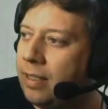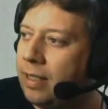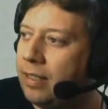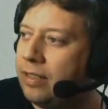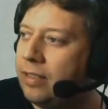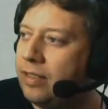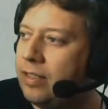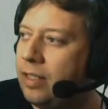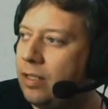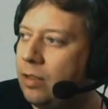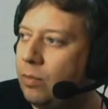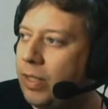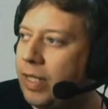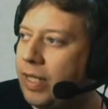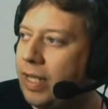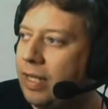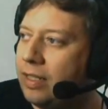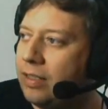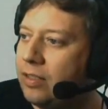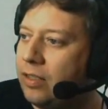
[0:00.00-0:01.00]
until we
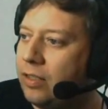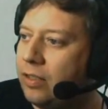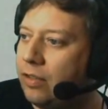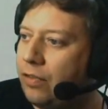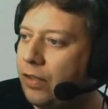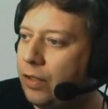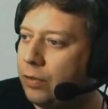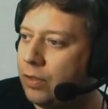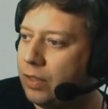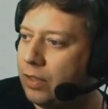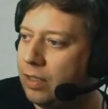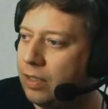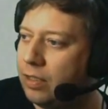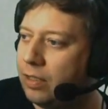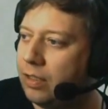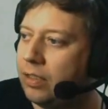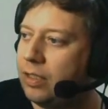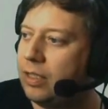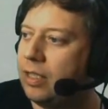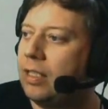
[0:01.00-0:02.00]
get to the
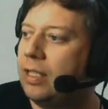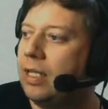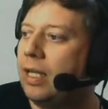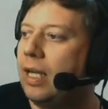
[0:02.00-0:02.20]
fuselage.